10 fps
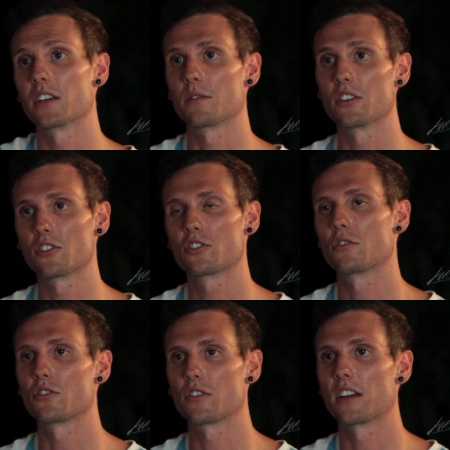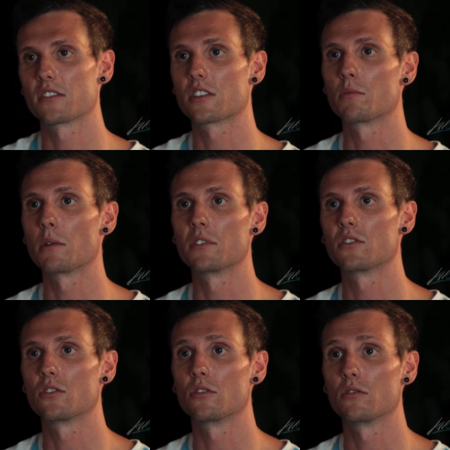week. I mean, it just shows your guys'
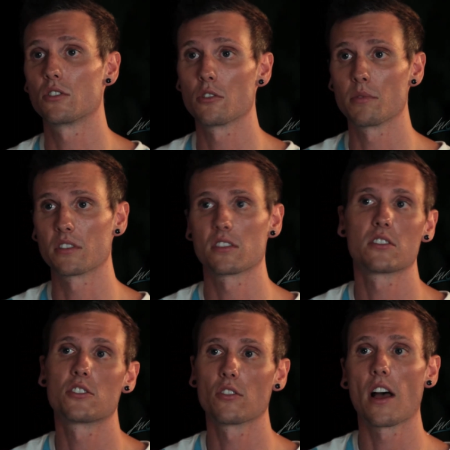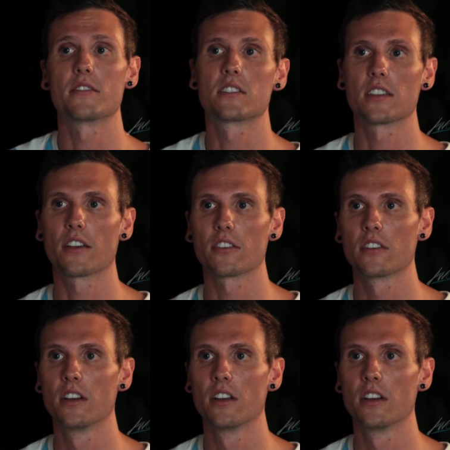commitment to your business and to your lives together.